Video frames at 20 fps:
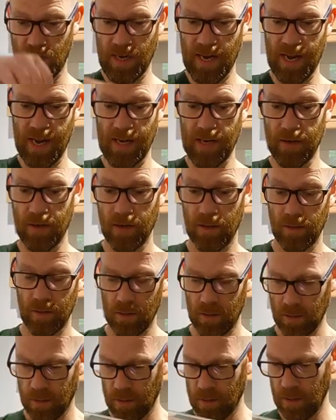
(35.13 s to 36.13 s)
Okay,
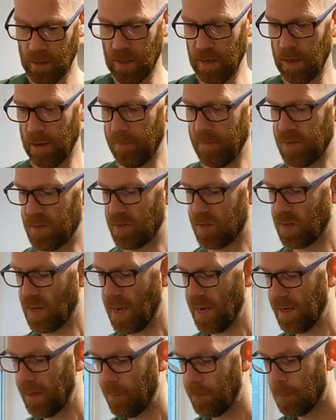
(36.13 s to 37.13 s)
as I
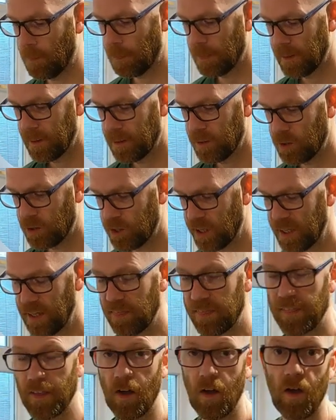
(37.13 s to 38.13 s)
say,
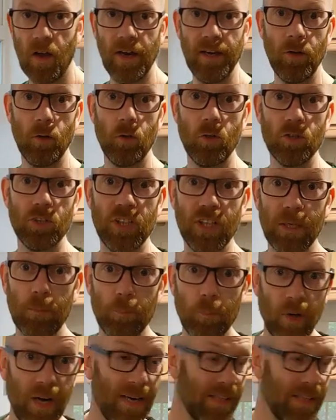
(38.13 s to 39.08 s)
chicken thigh or chicken